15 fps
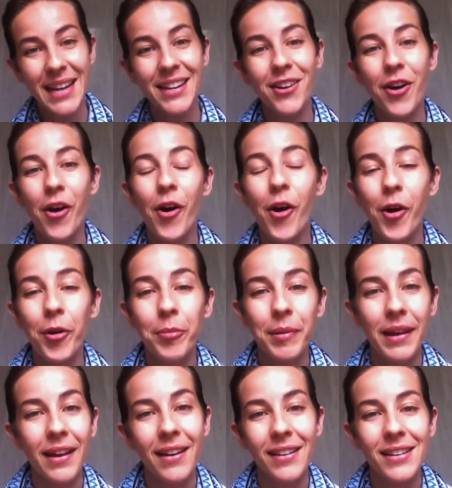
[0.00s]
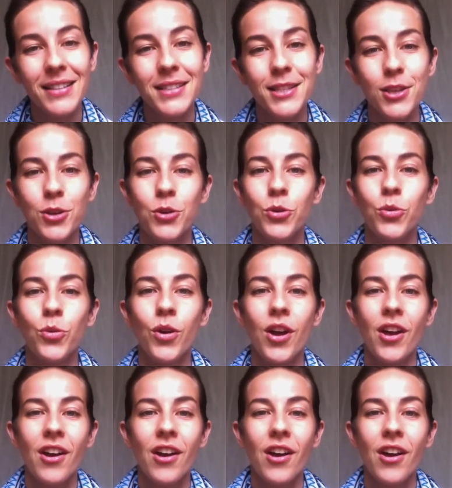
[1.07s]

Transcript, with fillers: and all because you